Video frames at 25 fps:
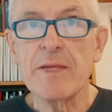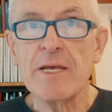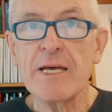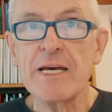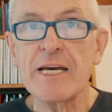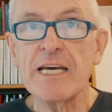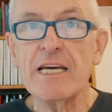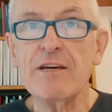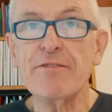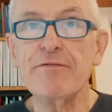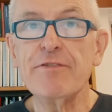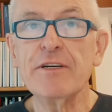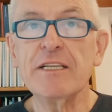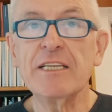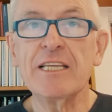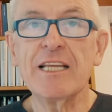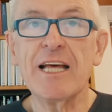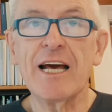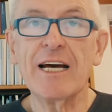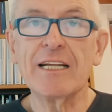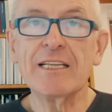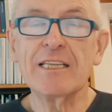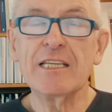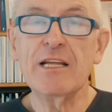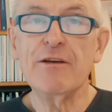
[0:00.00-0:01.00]
if we
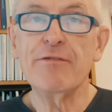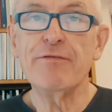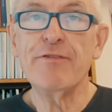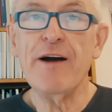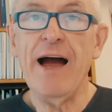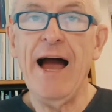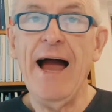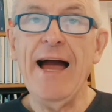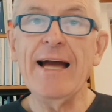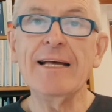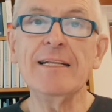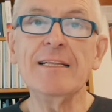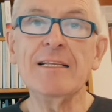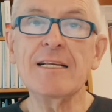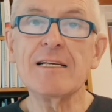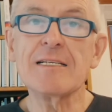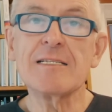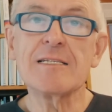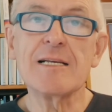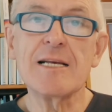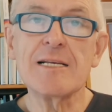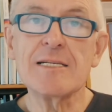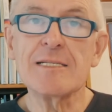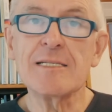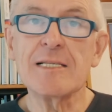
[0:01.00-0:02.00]
define the
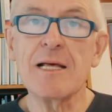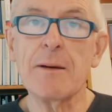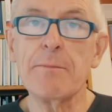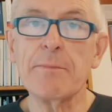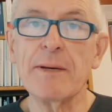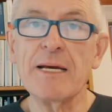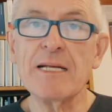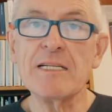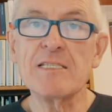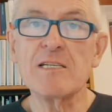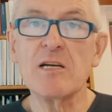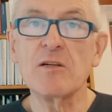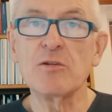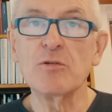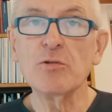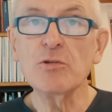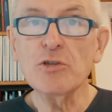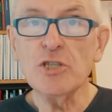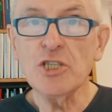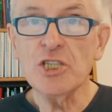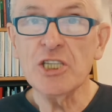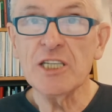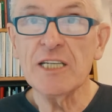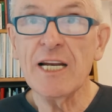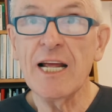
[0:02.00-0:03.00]
system
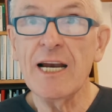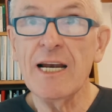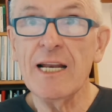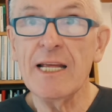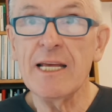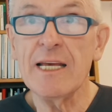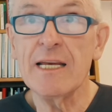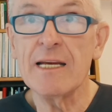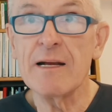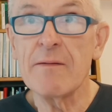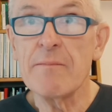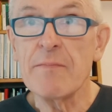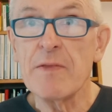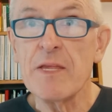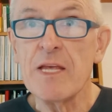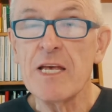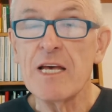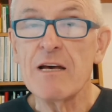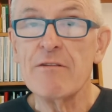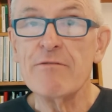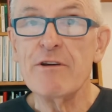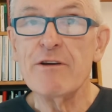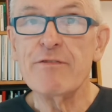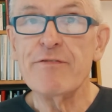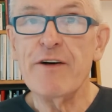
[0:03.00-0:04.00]
institutionally,
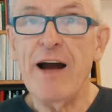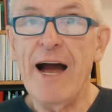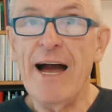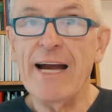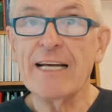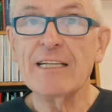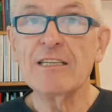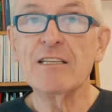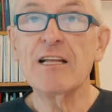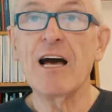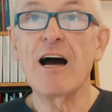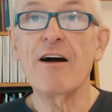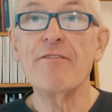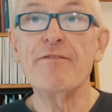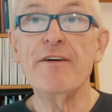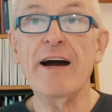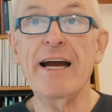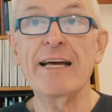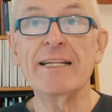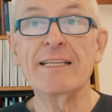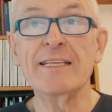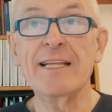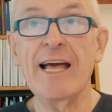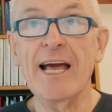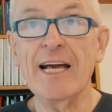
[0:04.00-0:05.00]
we find
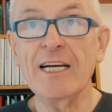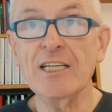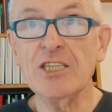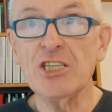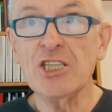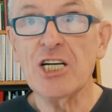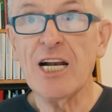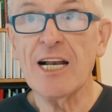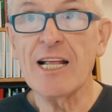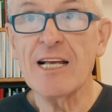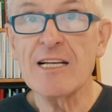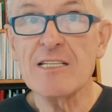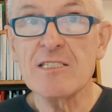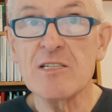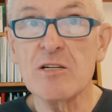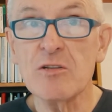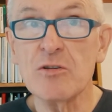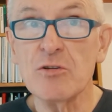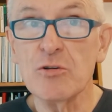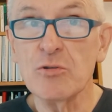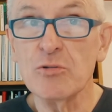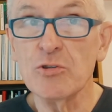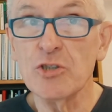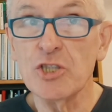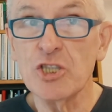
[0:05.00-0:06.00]
financial
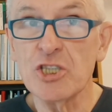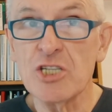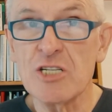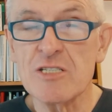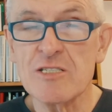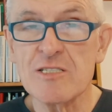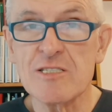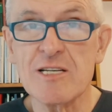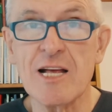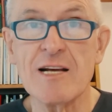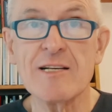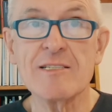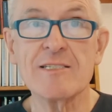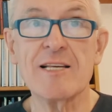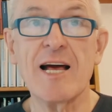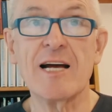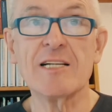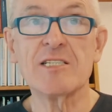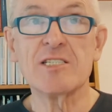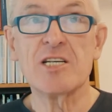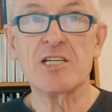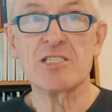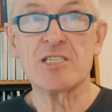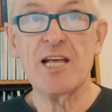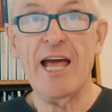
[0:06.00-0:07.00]
institutions
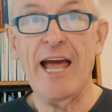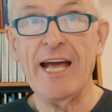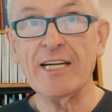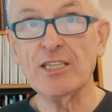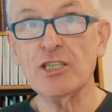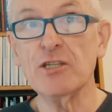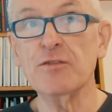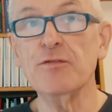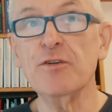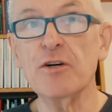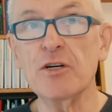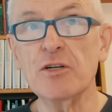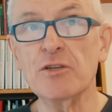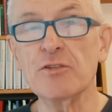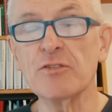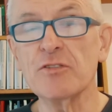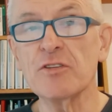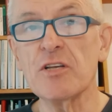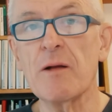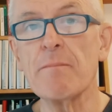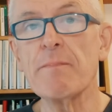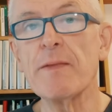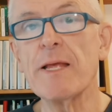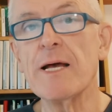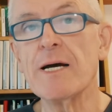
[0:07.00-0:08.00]
such as hedge funds,
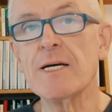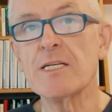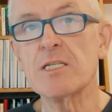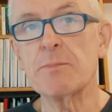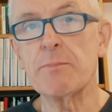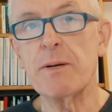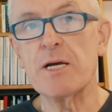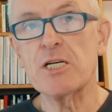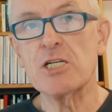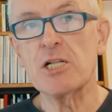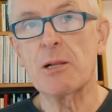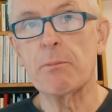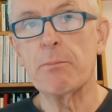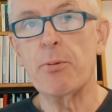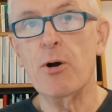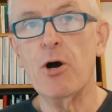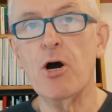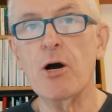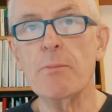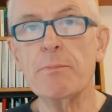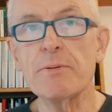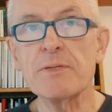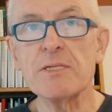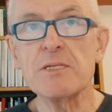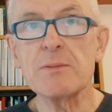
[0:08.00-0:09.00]
special
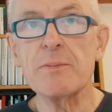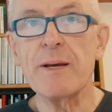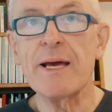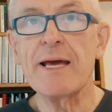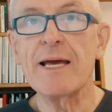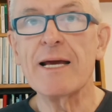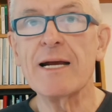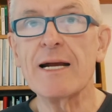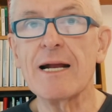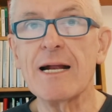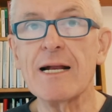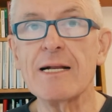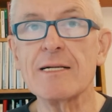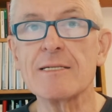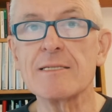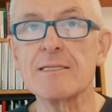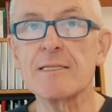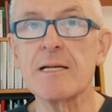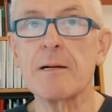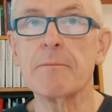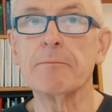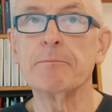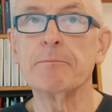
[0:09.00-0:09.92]
purpose vehicles,